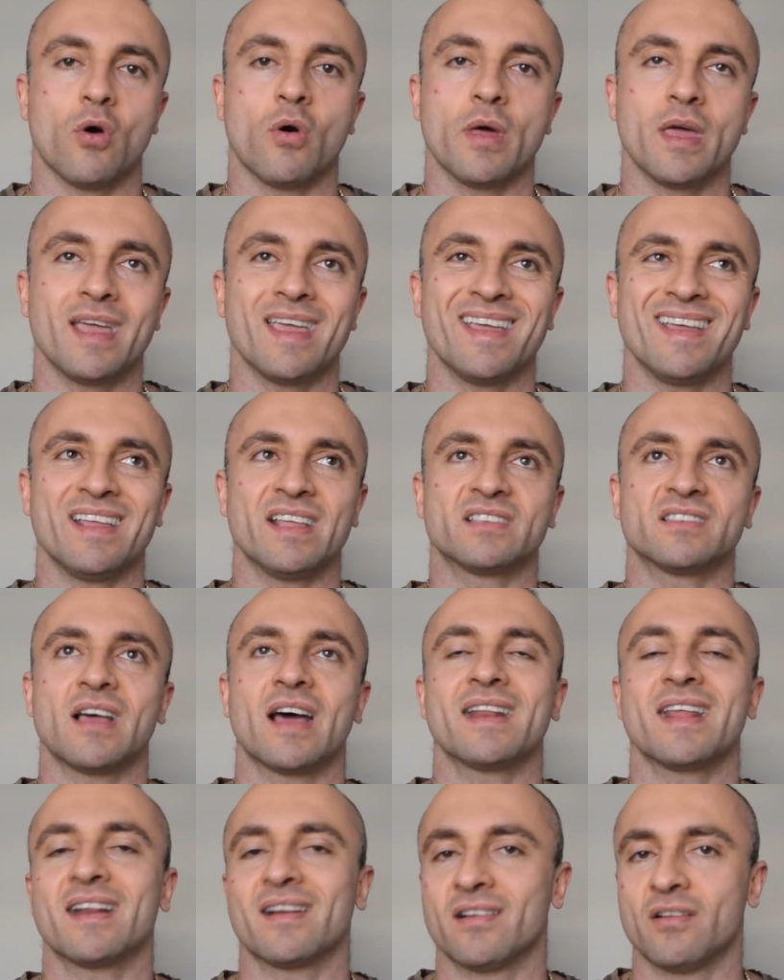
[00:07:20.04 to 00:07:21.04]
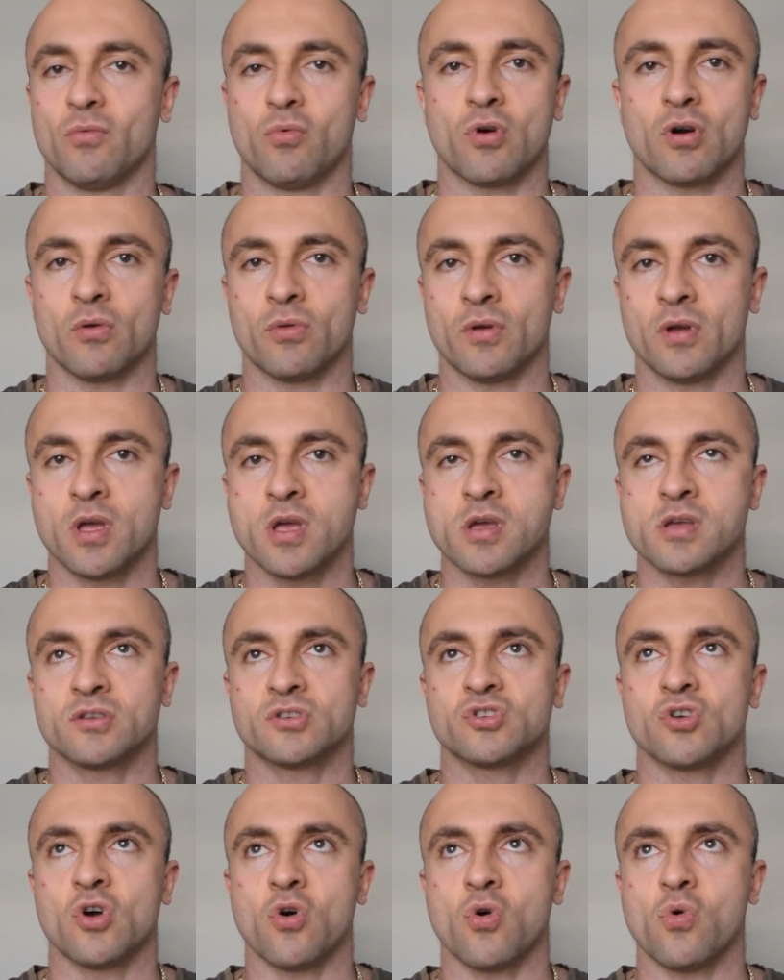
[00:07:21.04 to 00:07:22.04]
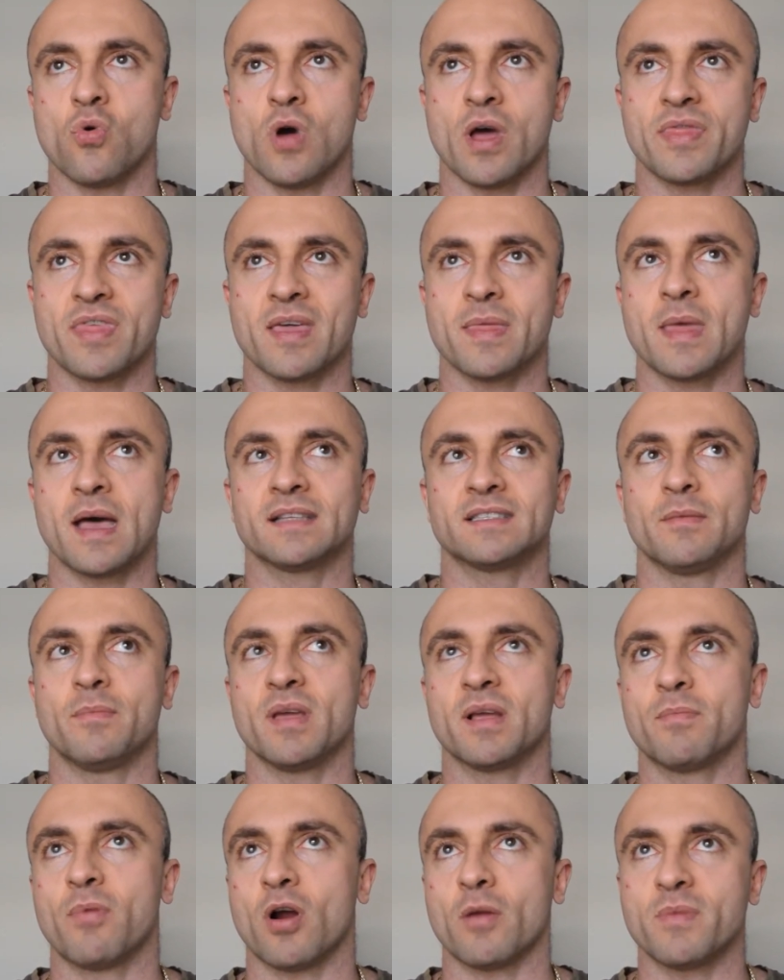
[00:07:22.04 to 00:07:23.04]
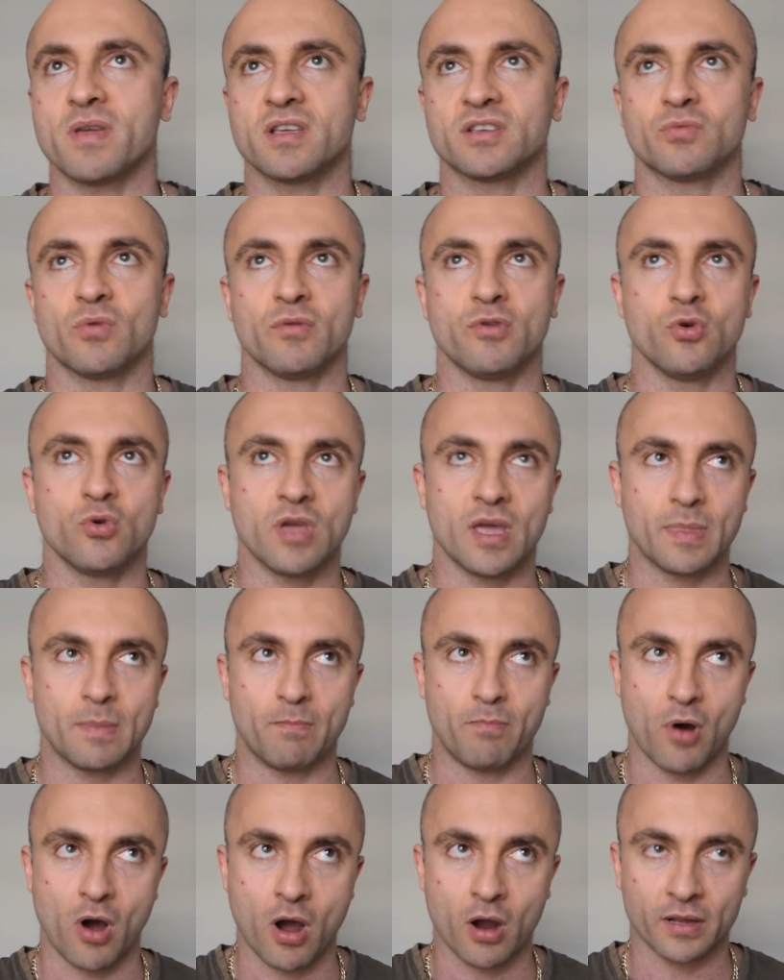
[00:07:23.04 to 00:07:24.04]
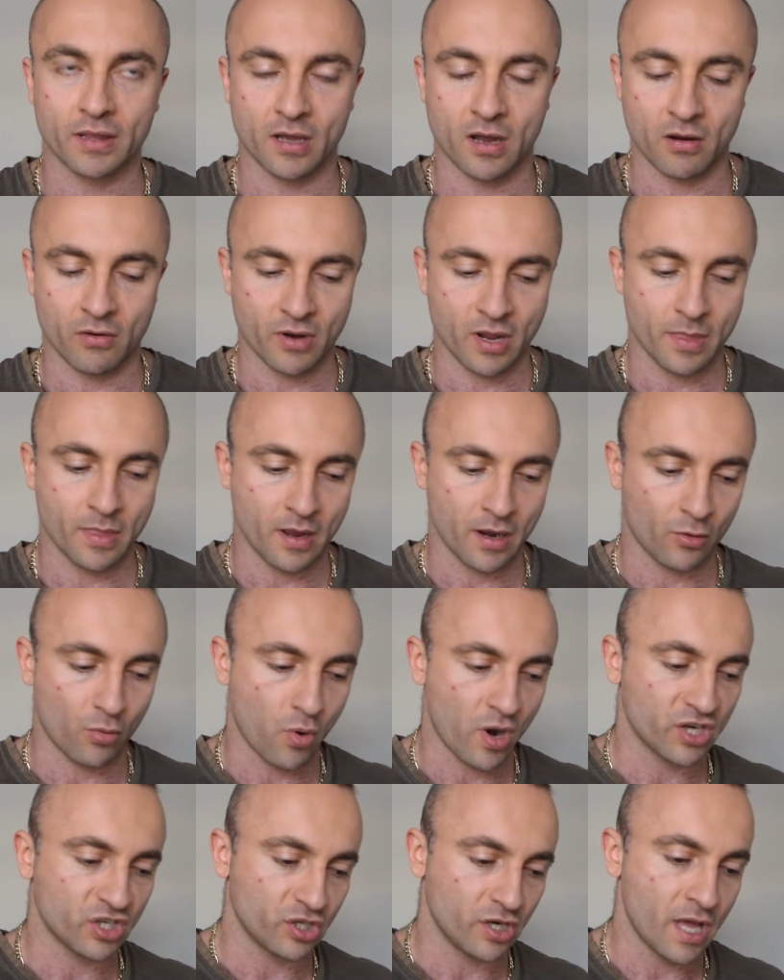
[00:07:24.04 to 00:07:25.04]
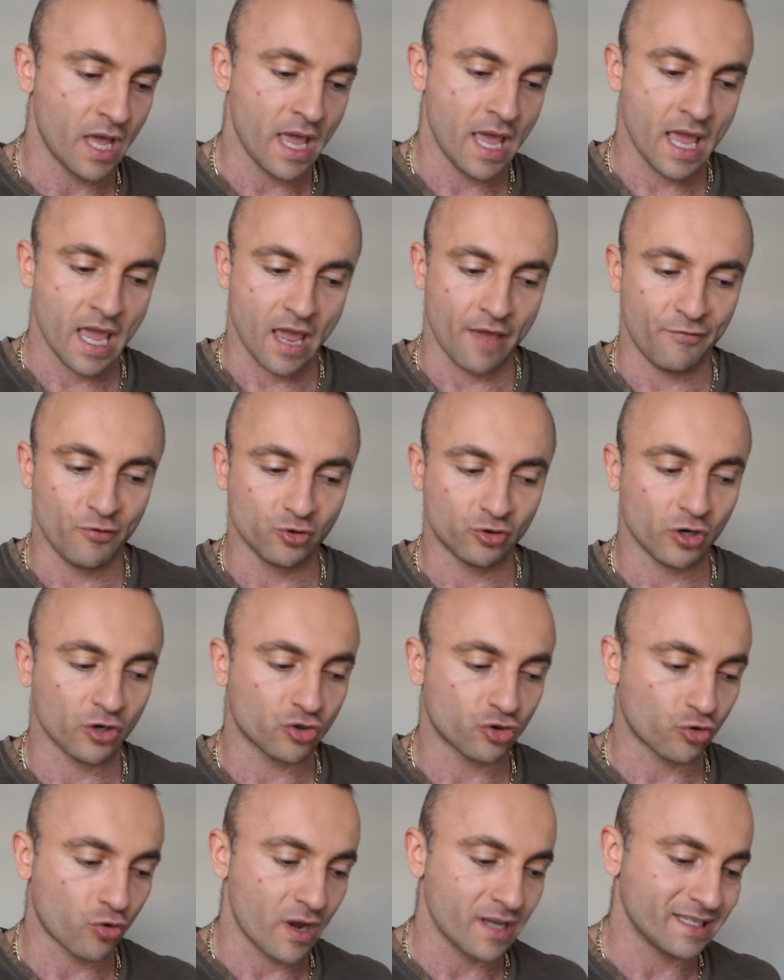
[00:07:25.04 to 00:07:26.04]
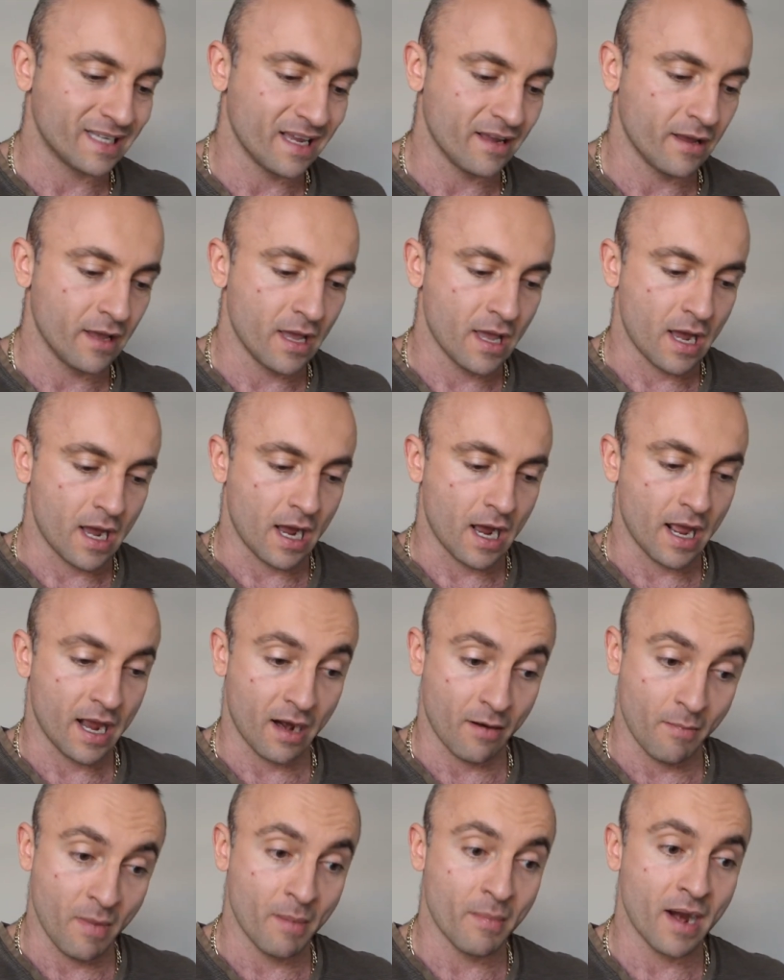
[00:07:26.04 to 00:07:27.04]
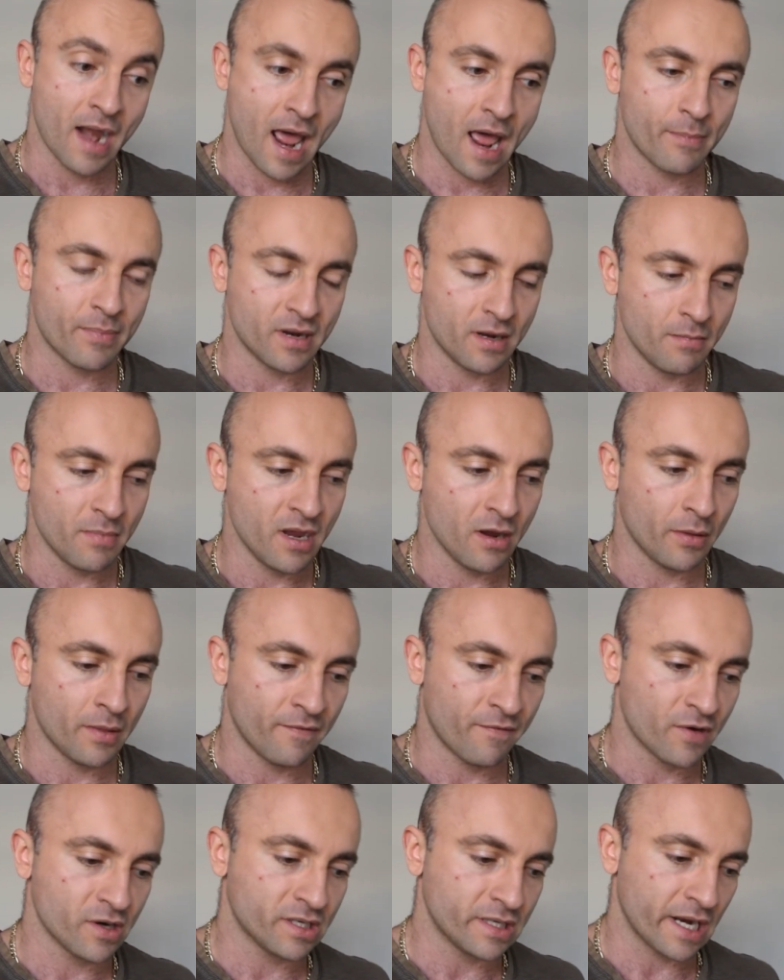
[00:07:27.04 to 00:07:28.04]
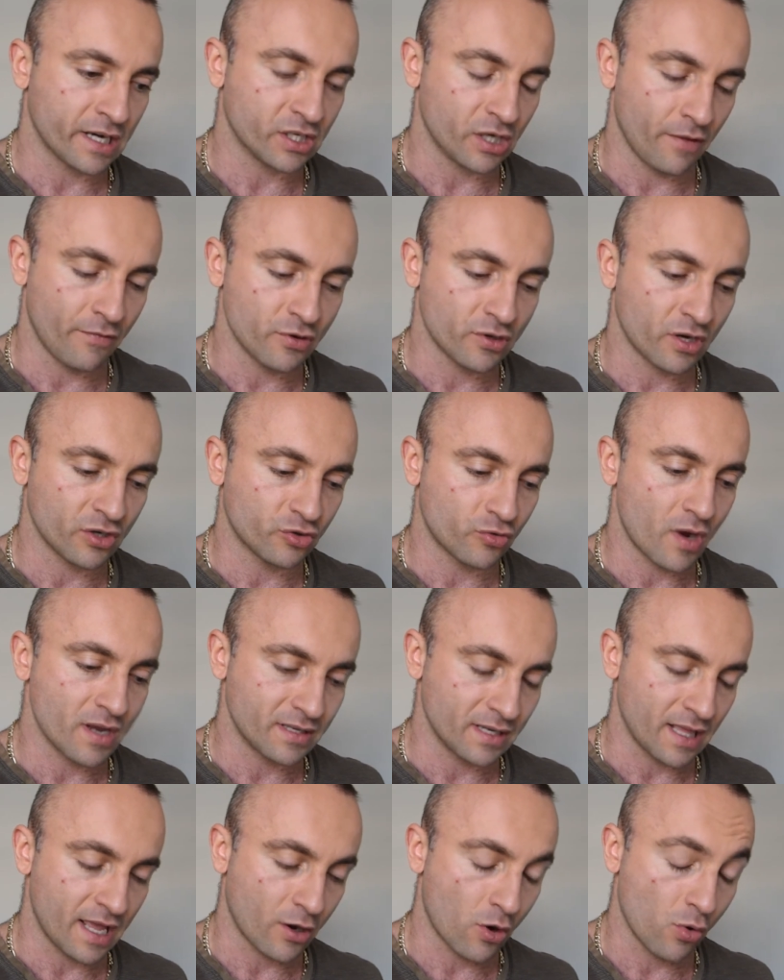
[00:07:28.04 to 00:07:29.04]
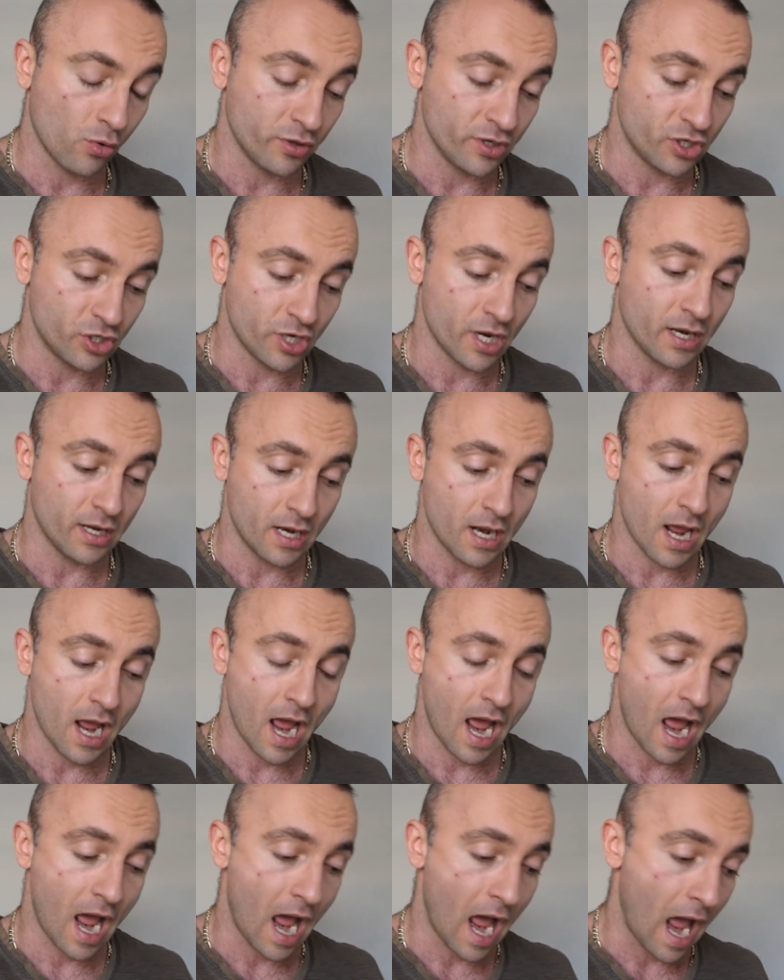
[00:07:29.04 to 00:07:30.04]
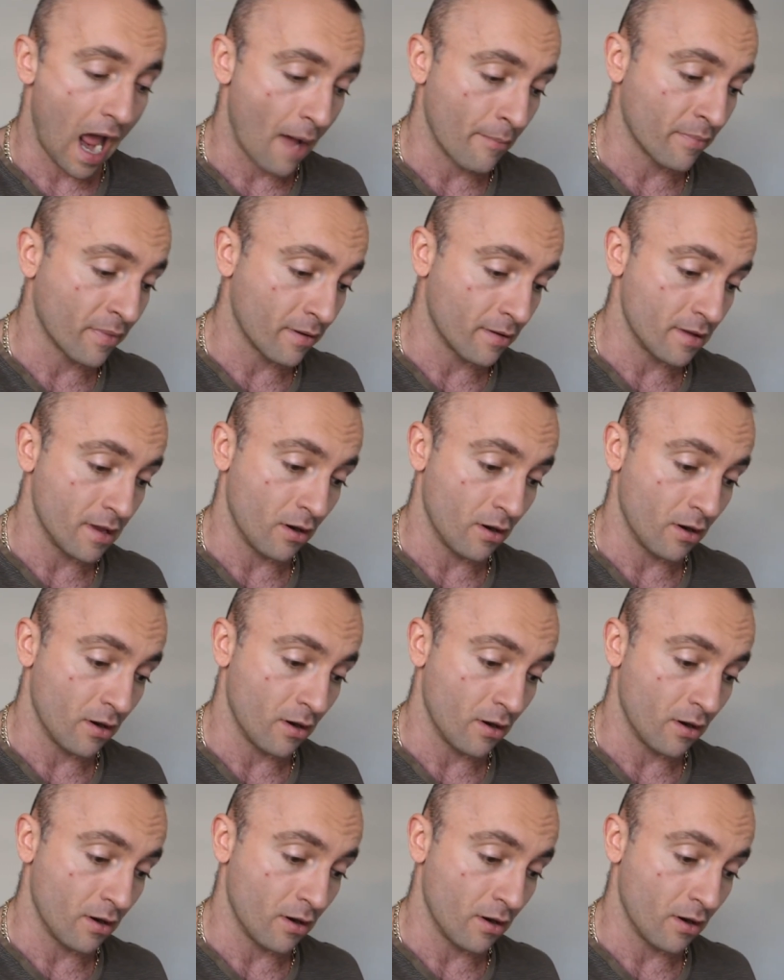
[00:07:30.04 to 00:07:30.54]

It's not the end of the world. So I think that's a big part, because when you get bogged down in that question, if you start stressing, and I remember it happened to me on the first section, if you start stressing like, holy shit, I'm